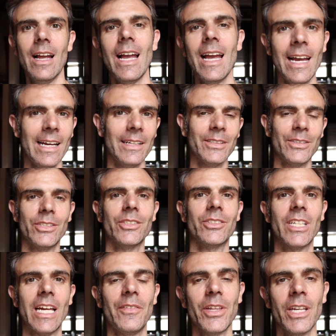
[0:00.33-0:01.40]
Hey, this is
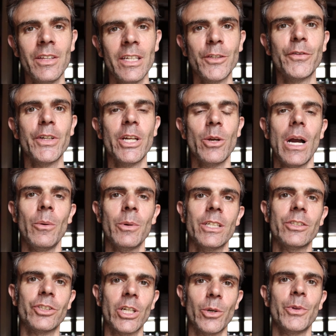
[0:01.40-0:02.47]
Seth, and in this video, I
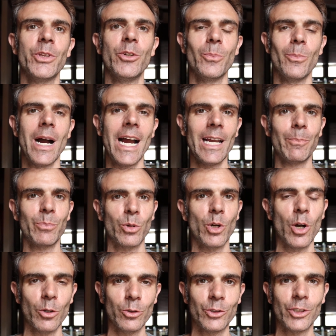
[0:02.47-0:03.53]
wanna share with you my
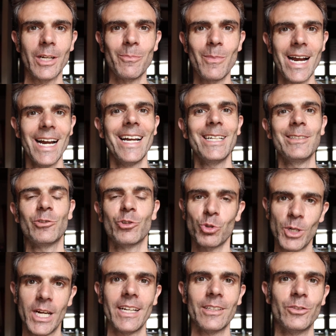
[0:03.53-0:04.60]
approach and my
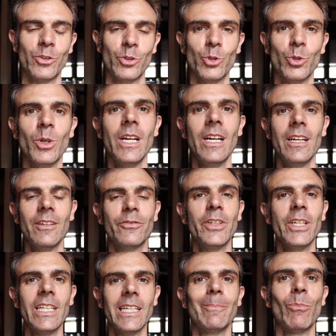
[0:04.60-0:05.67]
trick to
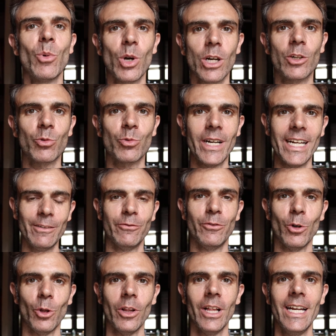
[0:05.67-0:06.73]
feeling more
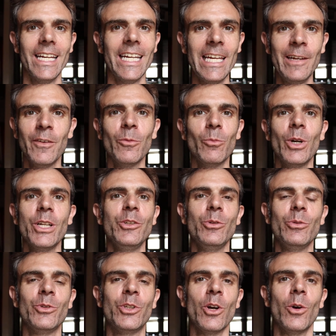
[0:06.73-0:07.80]
grateful, even when
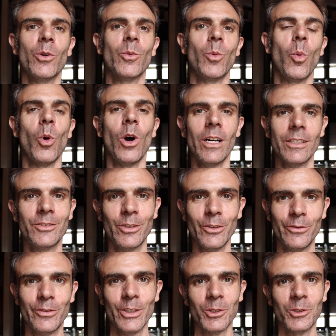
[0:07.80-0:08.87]
you don't want to
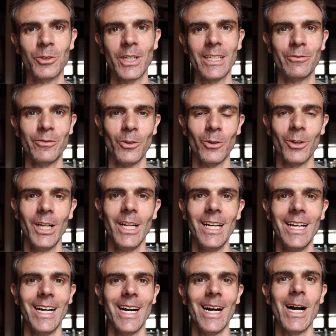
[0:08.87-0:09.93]
feel grateful.
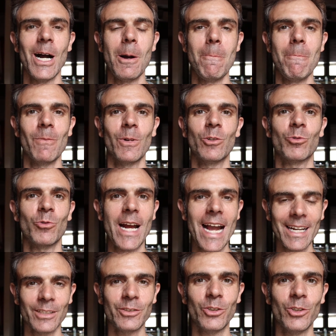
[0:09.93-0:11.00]
Um,
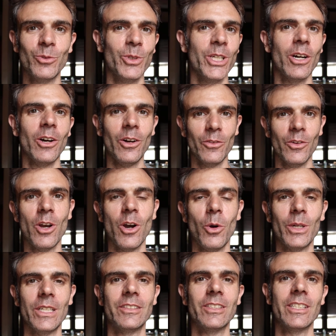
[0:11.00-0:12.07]
gratitude, we all
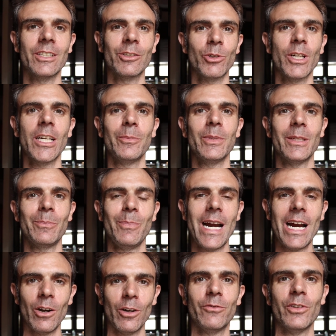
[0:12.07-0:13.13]
know, is an incredibly
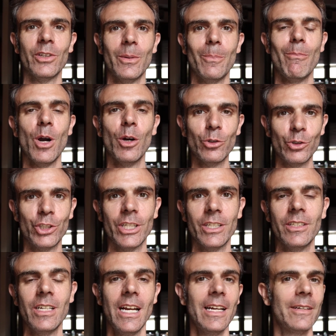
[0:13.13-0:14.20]
powerful
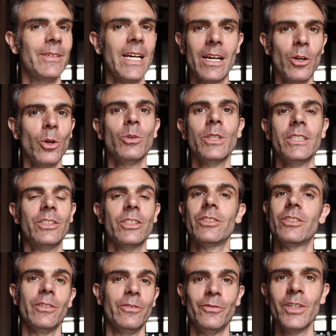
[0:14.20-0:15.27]
emotion, not only
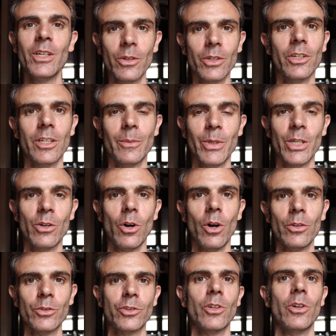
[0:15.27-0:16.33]
just to feel good, but it
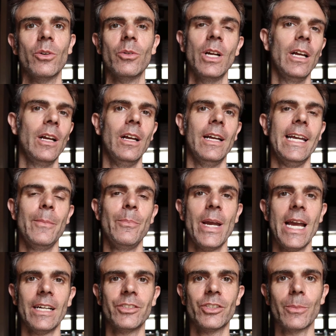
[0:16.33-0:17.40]
also
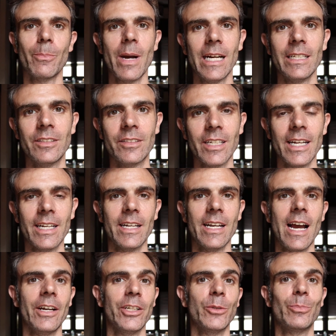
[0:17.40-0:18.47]
impacts your mindset and
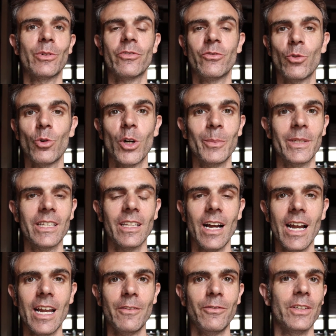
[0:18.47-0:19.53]
how you perform in
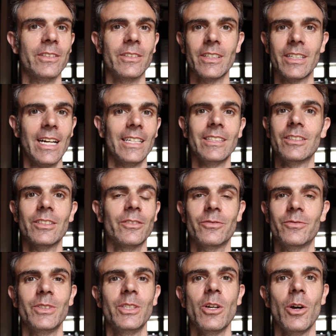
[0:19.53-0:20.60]
life and the kinds
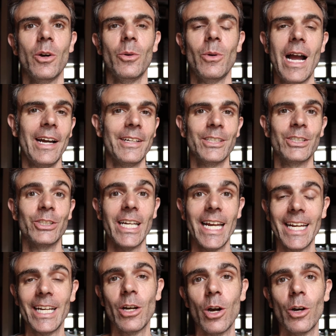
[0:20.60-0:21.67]
of, you know, how your
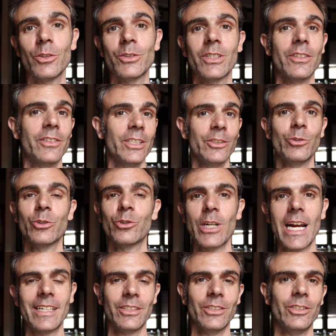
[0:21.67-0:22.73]
day goes and the things you
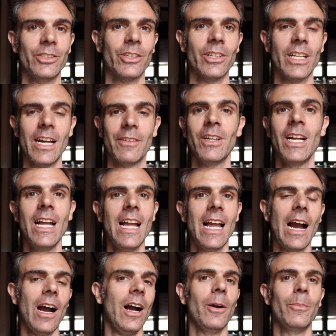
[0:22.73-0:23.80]
attract into your life.
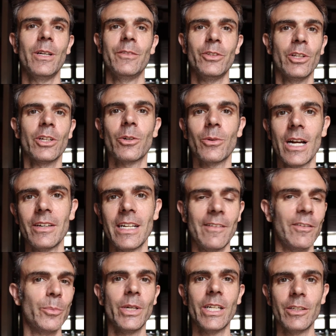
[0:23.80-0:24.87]
Um, if you look around,
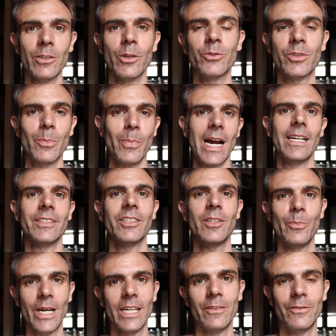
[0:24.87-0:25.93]
everybody knows the
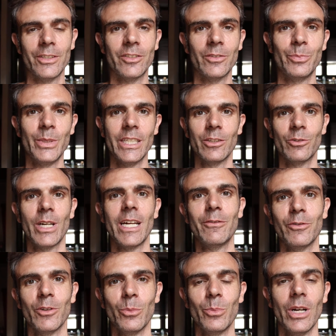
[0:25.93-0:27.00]
positive benefits of being
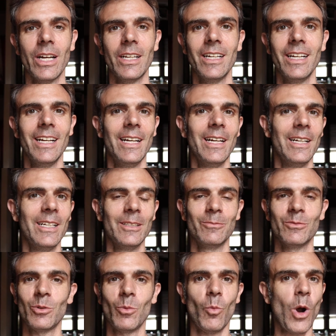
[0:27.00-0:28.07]
grateful, but
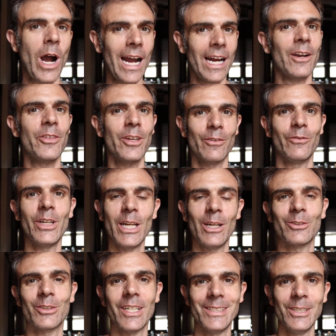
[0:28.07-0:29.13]
so why are there
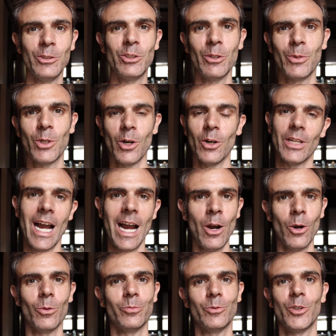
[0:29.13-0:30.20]
videos on YouTube called
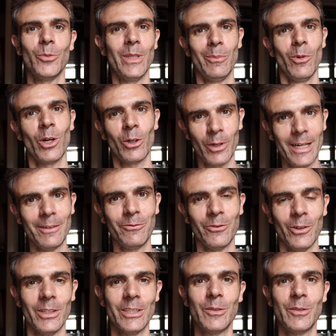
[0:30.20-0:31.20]
How to Be More Grateful?